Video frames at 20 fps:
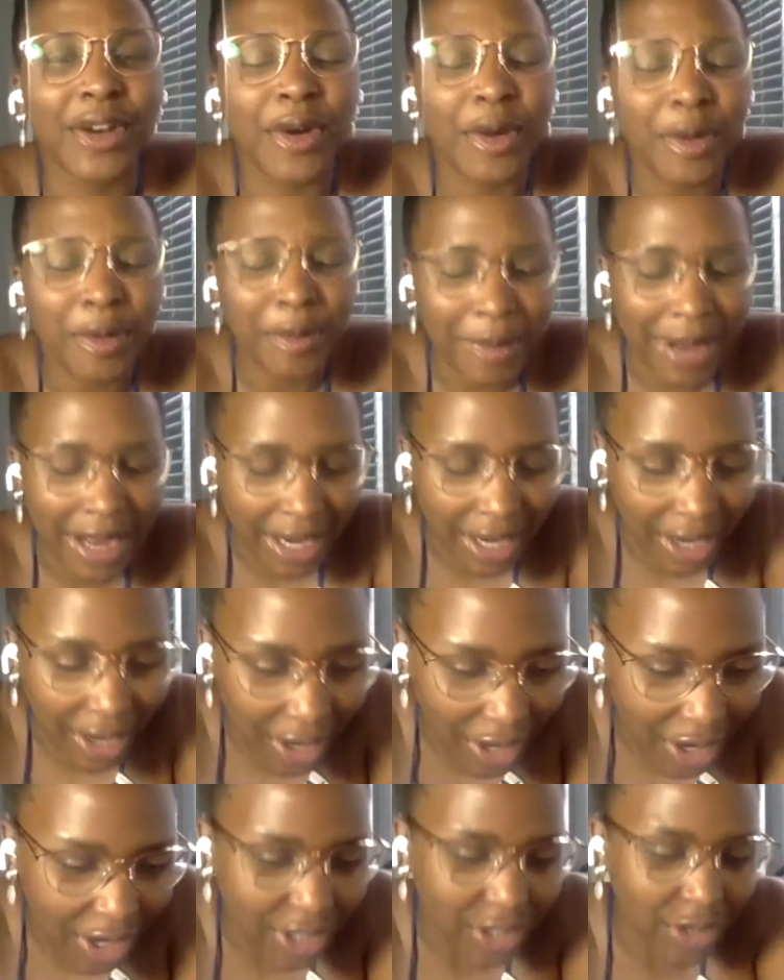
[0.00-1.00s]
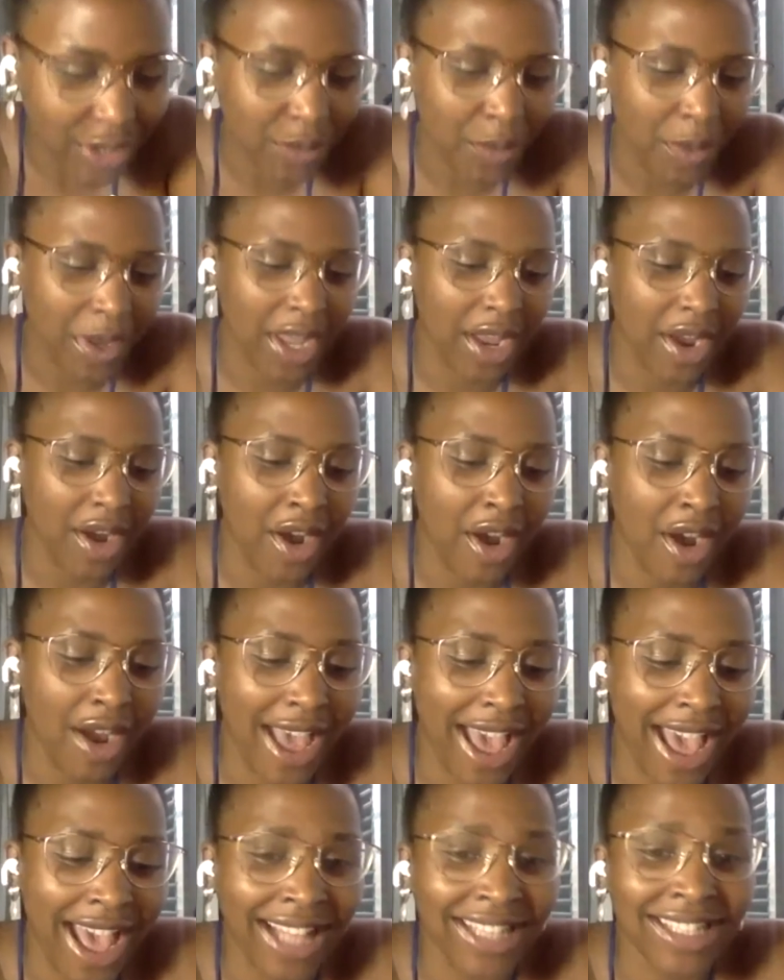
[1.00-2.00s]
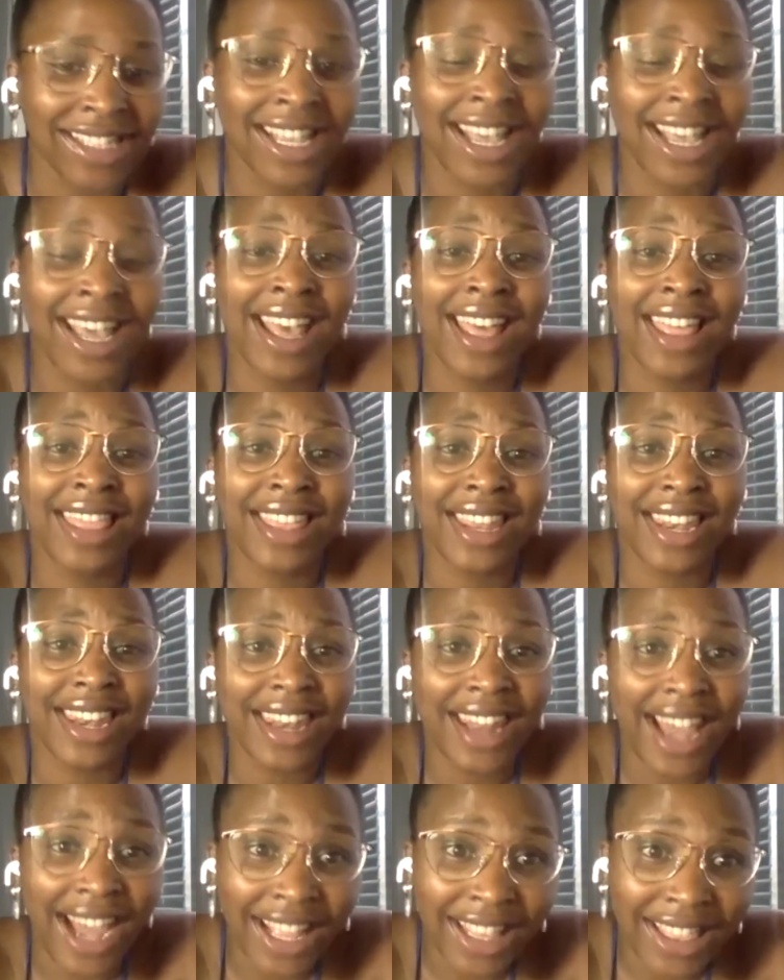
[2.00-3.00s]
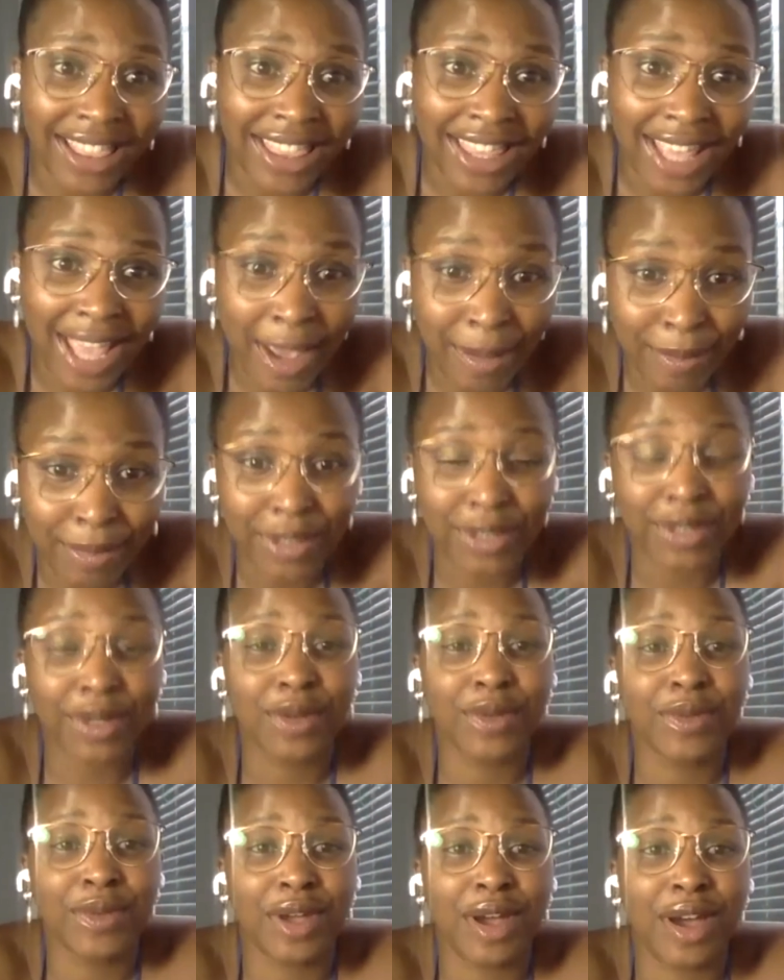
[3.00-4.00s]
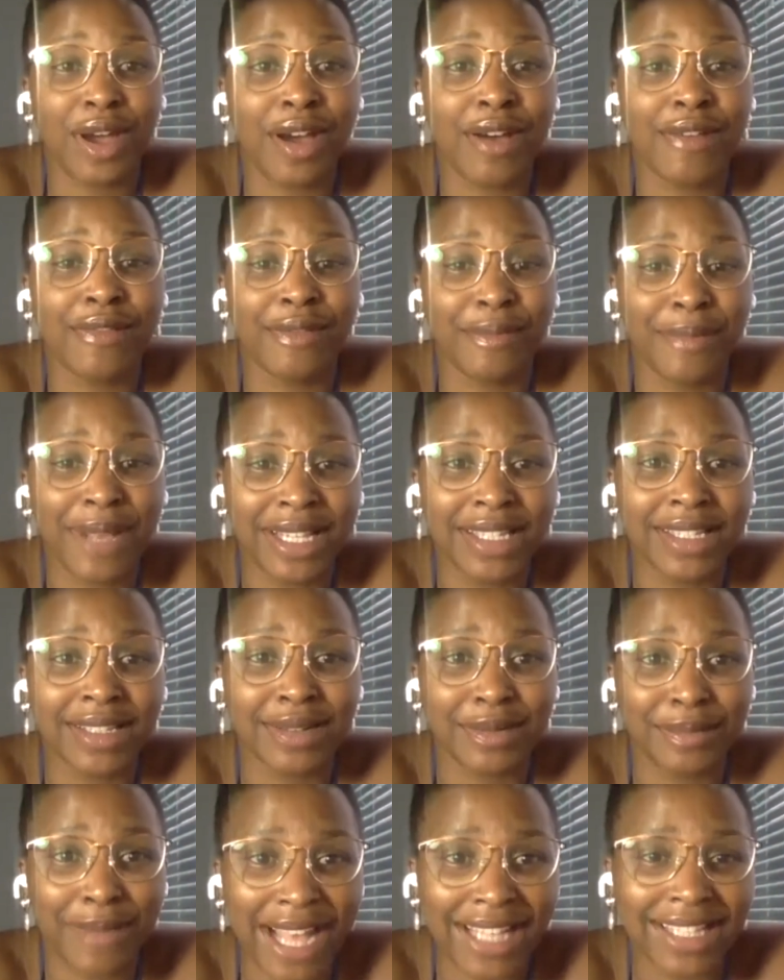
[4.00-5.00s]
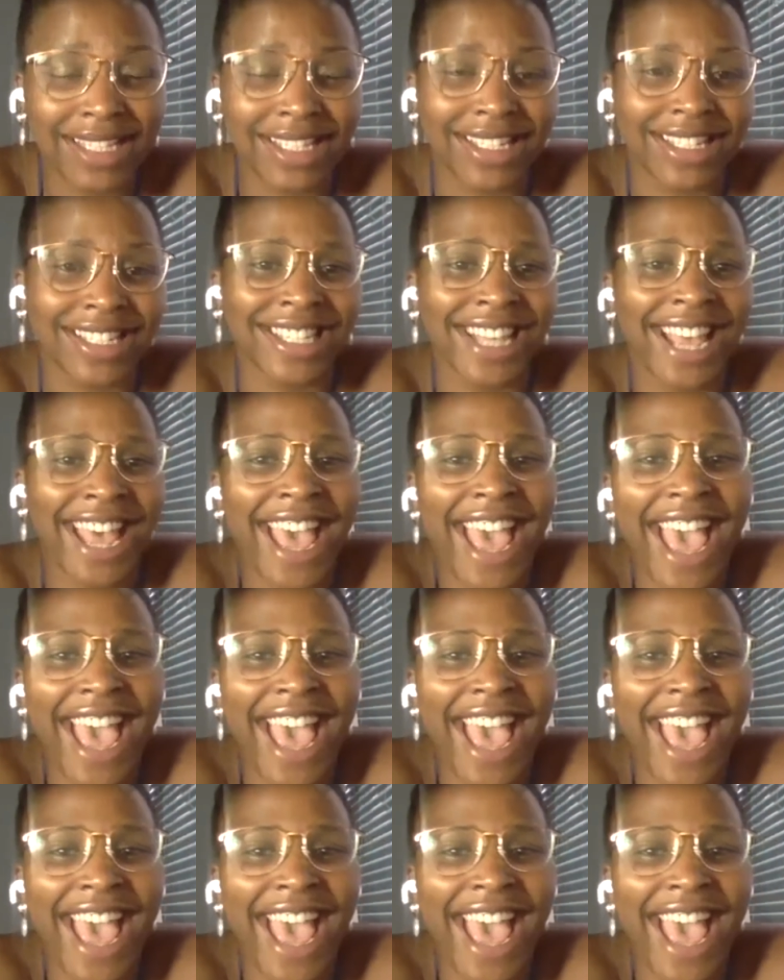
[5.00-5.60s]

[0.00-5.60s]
Oh my gosh, we are at the 9th episode of Mental Matters.